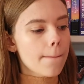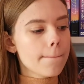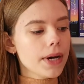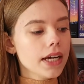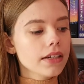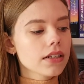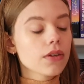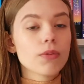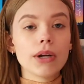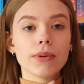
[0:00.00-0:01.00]
But
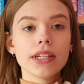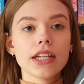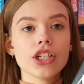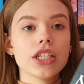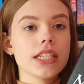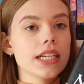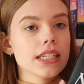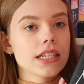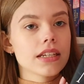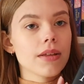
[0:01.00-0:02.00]
when one day she sneaks
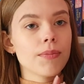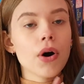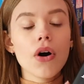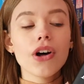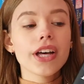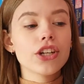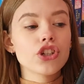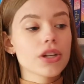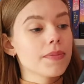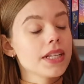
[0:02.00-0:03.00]
into a ball and
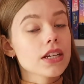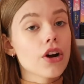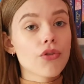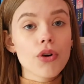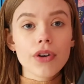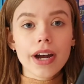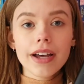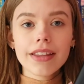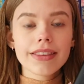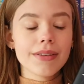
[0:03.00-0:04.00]
she meets Aurora,
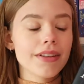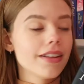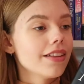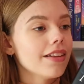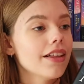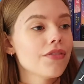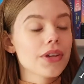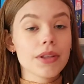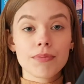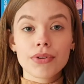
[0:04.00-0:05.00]
the
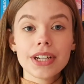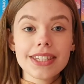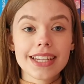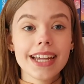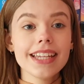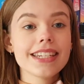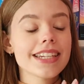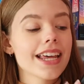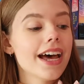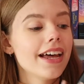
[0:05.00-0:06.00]
lovely princess
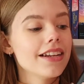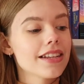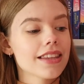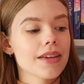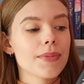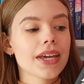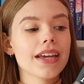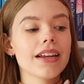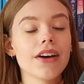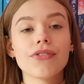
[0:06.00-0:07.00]
and they
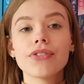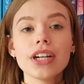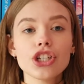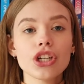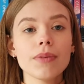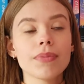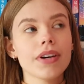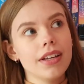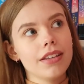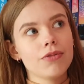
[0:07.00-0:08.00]
begin a friendship
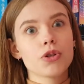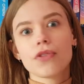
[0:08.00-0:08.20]
uh, which